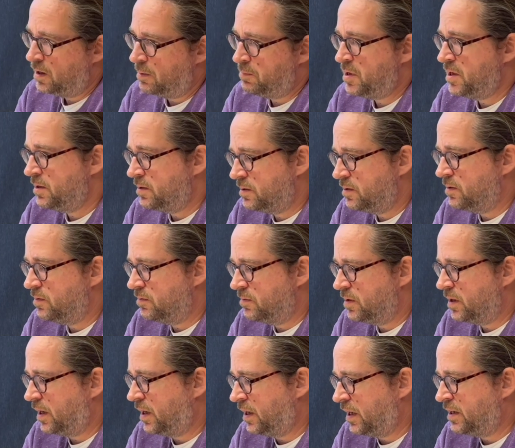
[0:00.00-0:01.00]
I mean,
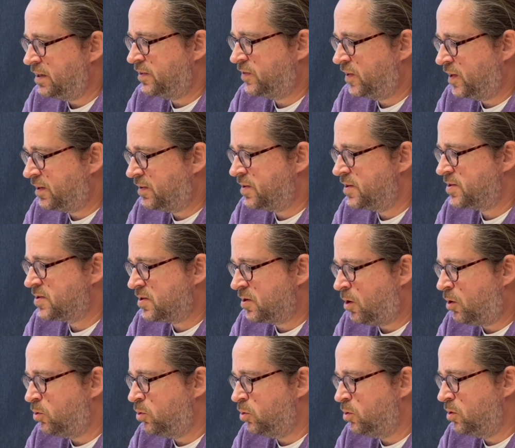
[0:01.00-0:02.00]
I think this
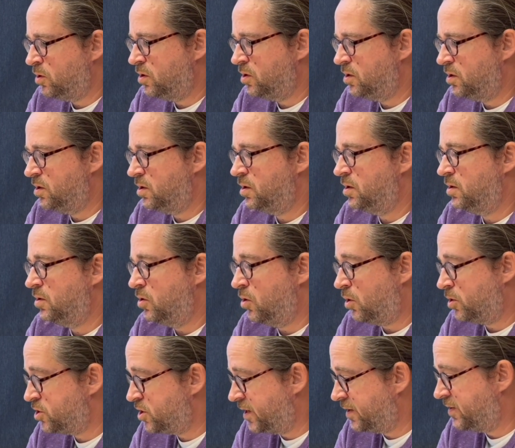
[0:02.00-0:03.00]
whole
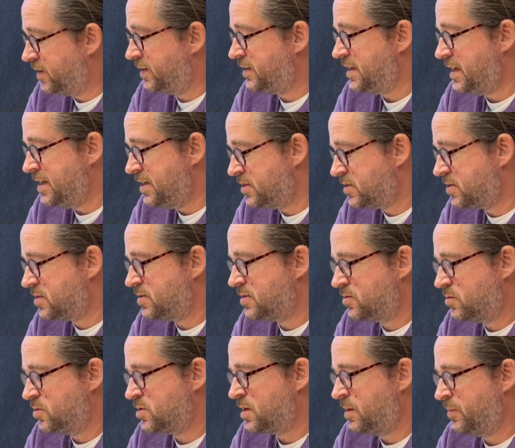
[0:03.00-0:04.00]
logic that
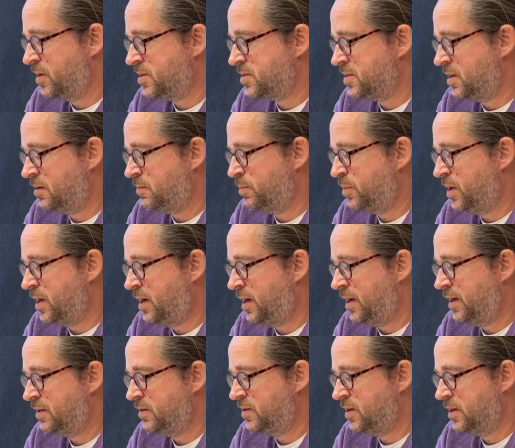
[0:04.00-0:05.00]
is to some extent
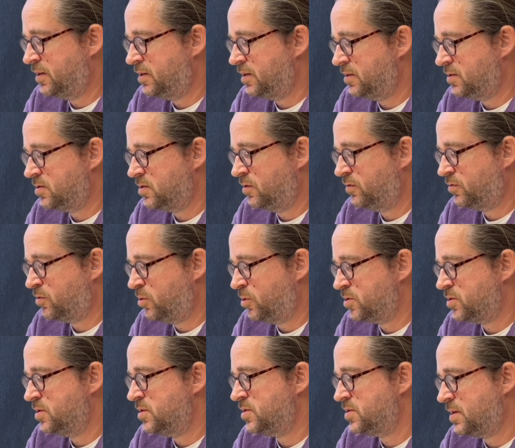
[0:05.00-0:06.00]
behind that is, of
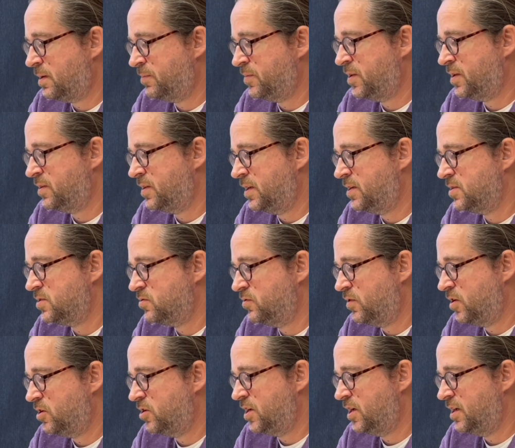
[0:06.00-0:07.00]
course, is something that is
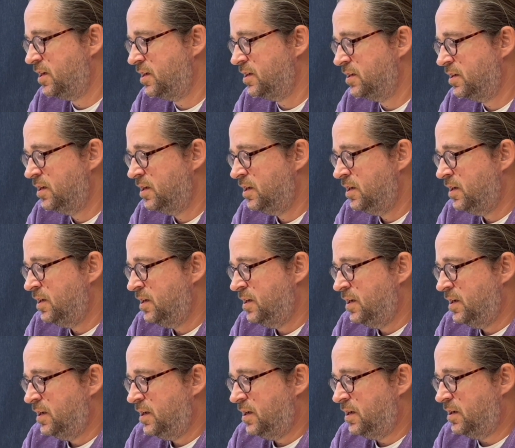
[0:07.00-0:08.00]
very,
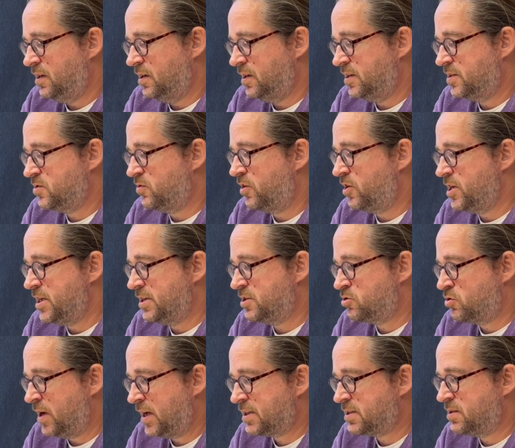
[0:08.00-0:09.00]
it's very
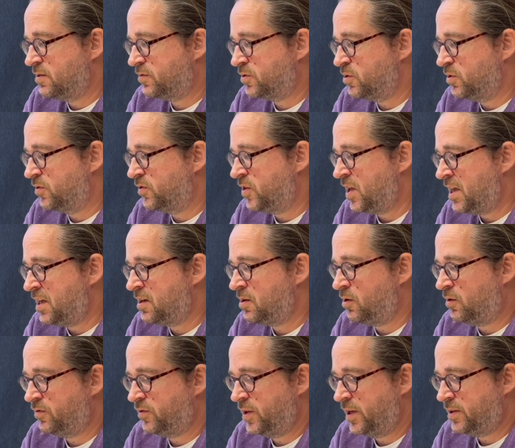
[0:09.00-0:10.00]
attractive to think
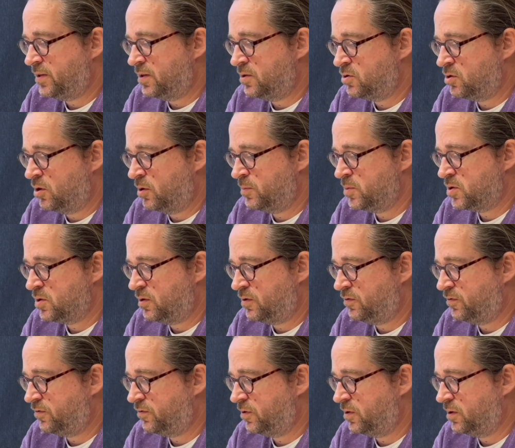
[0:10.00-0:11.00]
of that in terms
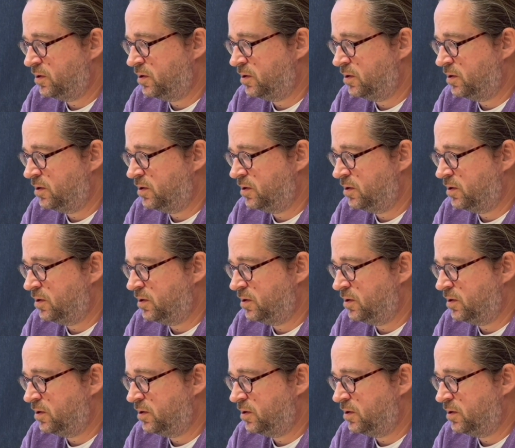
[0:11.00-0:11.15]
of